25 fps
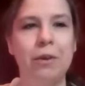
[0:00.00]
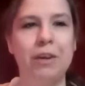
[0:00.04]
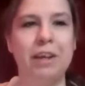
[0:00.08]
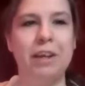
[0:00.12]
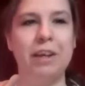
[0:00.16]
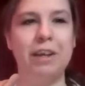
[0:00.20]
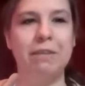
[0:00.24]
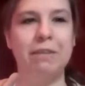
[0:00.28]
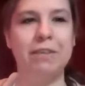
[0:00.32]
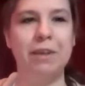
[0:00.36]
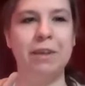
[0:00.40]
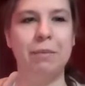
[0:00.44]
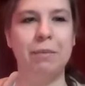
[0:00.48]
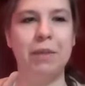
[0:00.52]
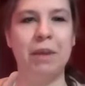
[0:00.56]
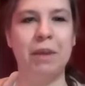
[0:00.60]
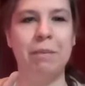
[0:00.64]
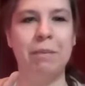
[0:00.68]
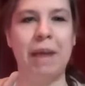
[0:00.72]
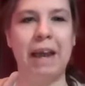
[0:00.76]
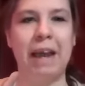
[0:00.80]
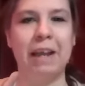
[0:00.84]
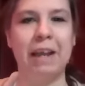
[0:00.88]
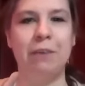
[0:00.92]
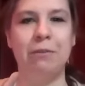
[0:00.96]
to give something
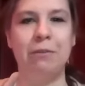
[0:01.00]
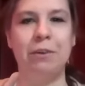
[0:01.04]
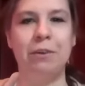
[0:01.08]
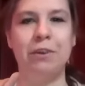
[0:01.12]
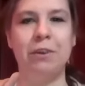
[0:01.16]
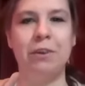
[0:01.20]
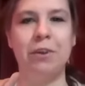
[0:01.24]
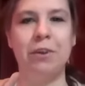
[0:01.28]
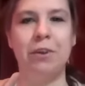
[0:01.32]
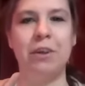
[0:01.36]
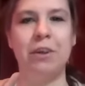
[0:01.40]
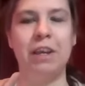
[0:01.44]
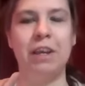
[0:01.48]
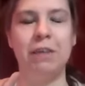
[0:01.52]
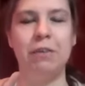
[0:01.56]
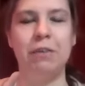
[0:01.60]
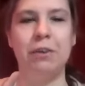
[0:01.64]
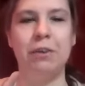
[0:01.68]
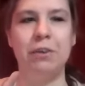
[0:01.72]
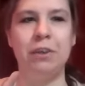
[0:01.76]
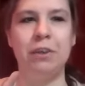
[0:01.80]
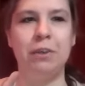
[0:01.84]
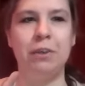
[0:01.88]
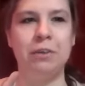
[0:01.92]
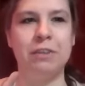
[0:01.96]
back in return, give it
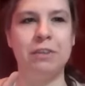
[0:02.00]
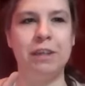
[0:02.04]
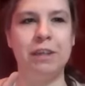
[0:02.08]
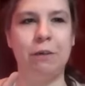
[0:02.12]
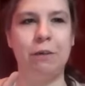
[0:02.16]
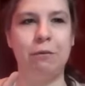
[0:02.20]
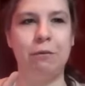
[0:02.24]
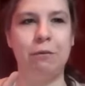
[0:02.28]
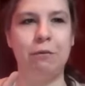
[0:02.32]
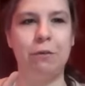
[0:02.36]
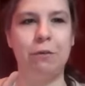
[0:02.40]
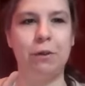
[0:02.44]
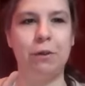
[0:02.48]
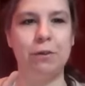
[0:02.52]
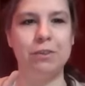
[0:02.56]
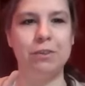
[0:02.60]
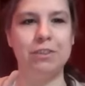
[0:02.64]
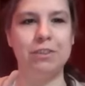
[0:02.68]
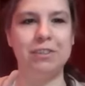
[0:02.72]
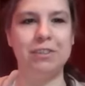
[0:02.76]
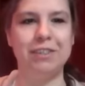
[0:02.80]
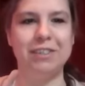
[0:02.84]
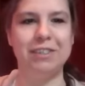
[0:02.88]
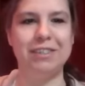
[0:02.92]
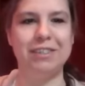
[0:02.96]
to yourself
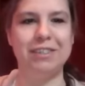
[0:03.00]
first.